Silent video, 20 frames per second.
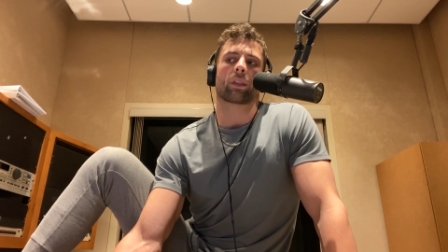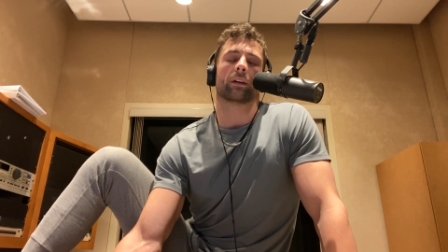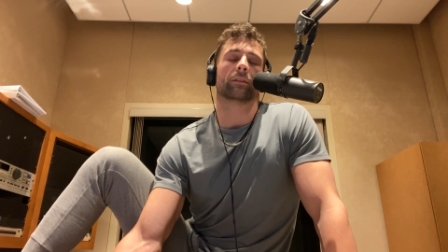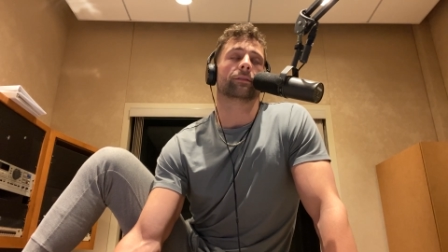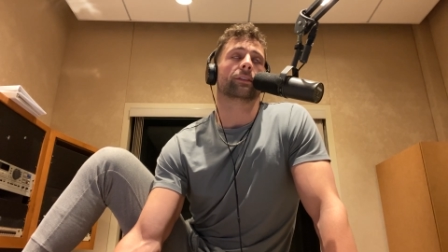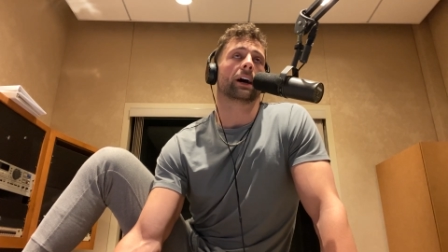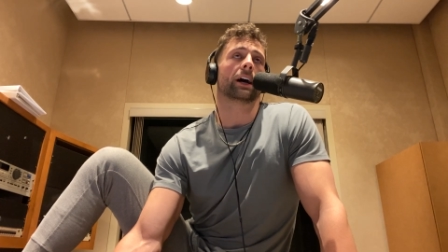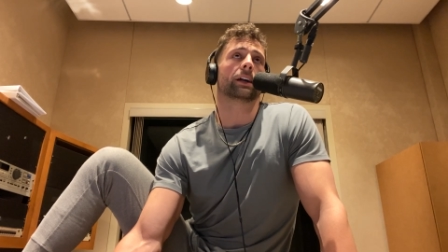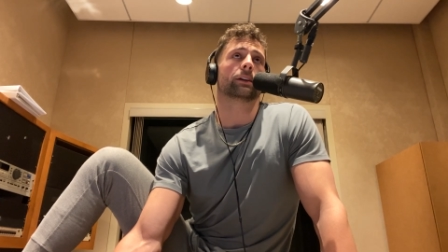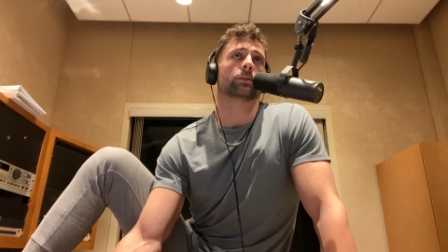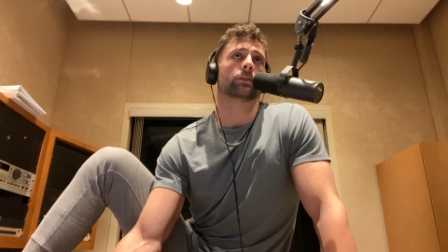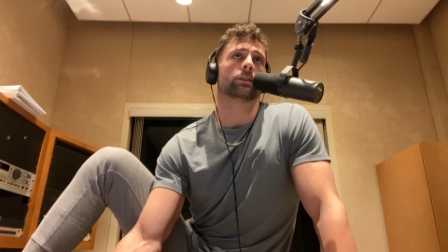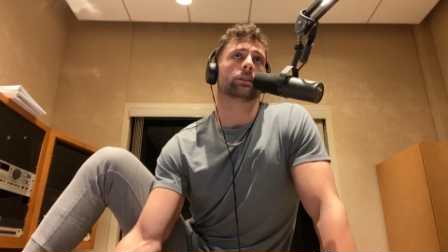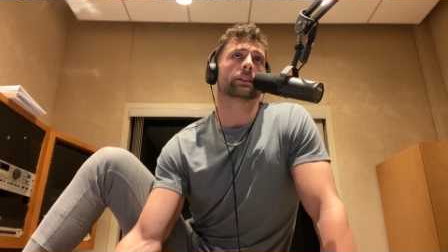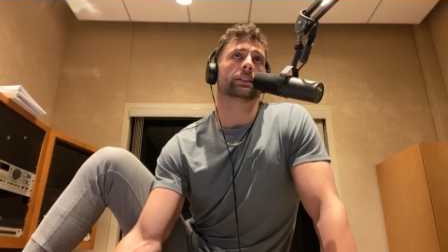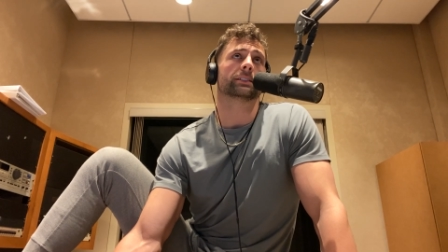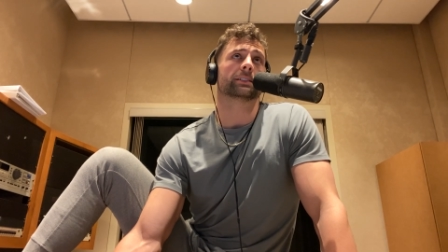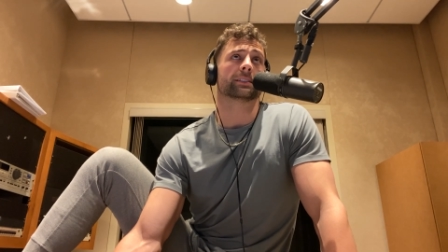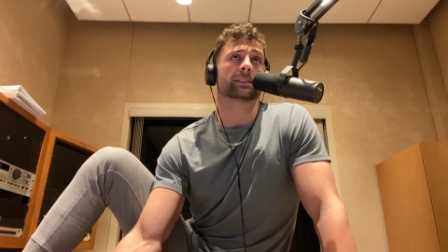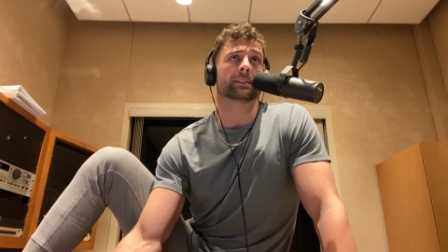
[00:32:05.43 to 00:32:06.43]

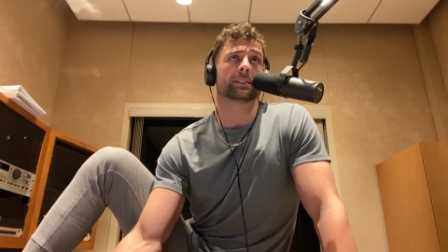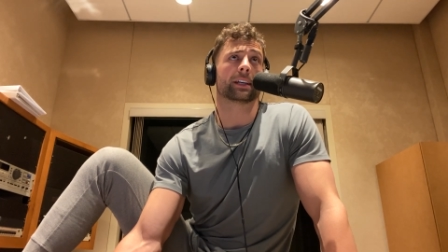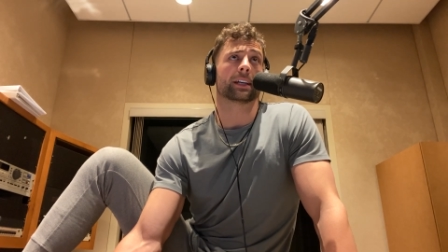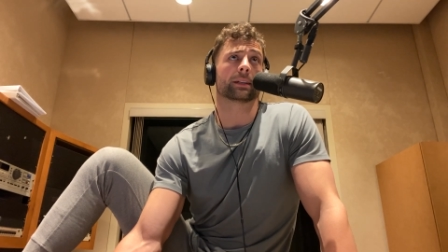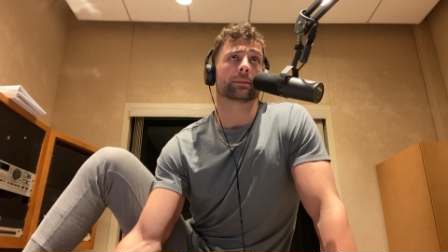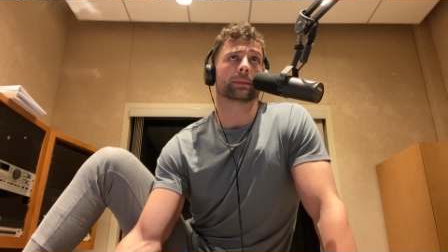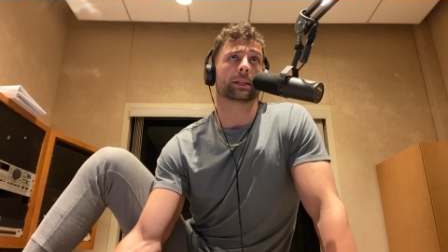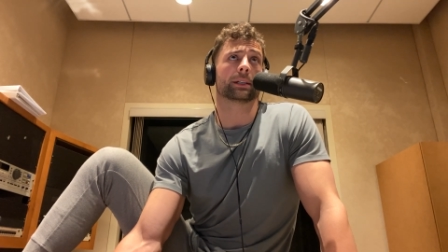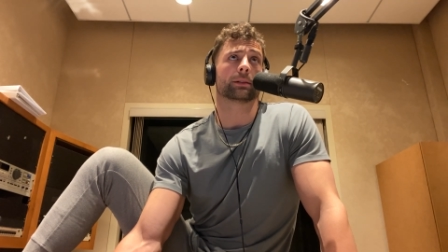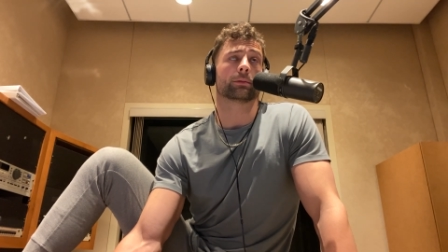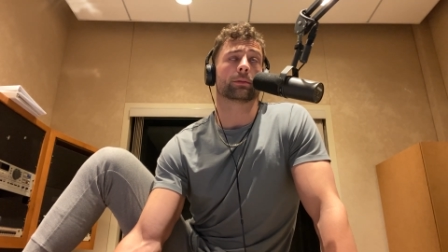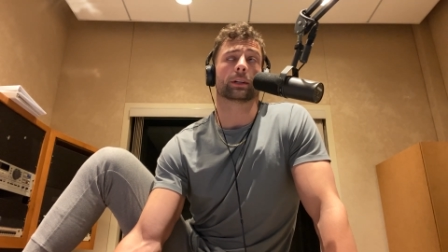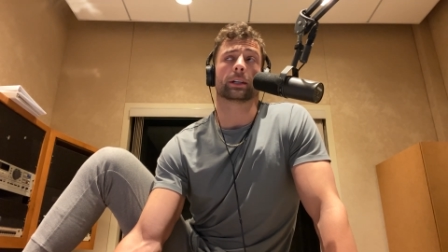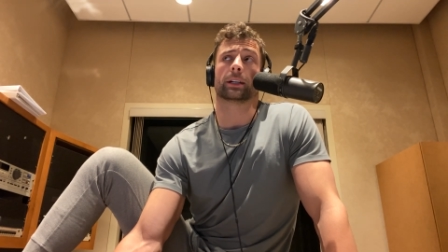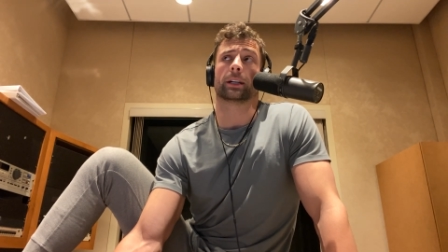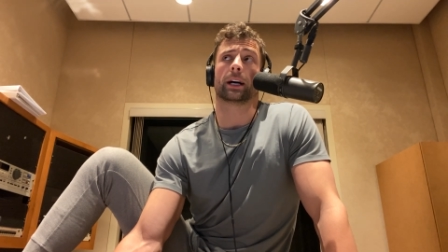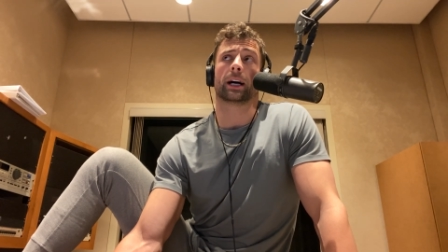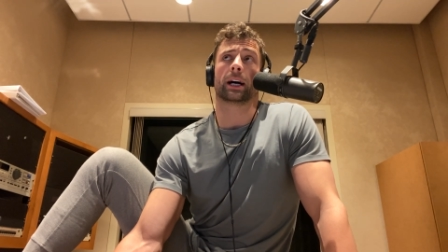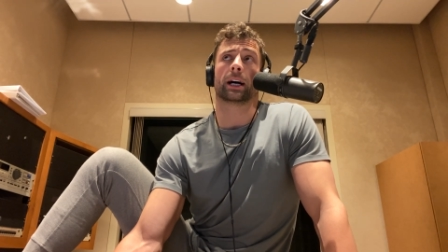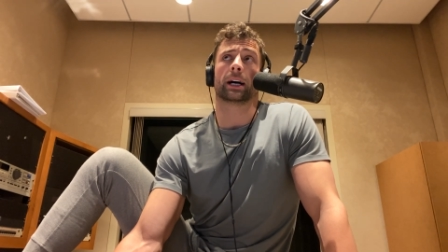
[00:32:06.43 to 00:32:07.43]
Viral is a segment
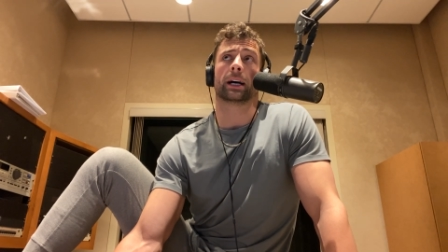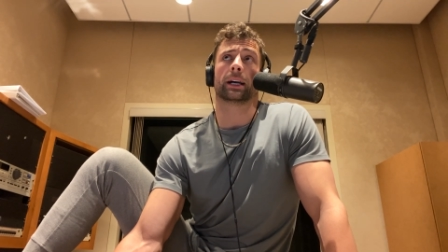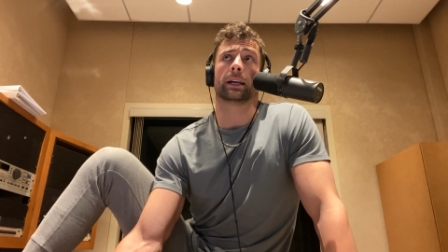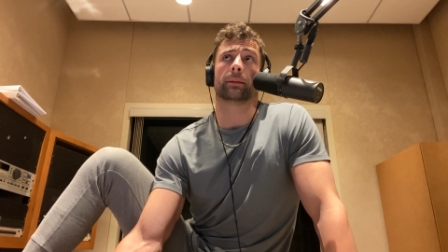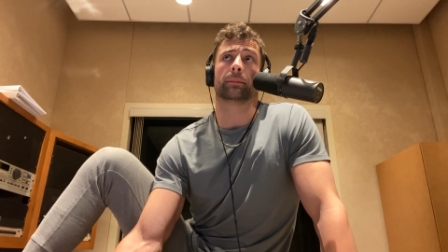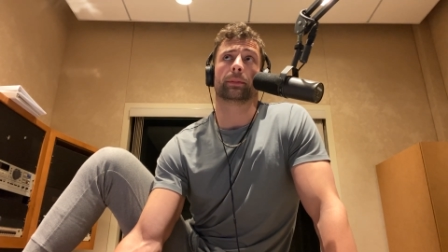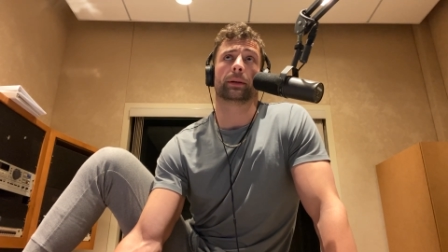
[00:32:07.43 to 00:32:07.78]
where I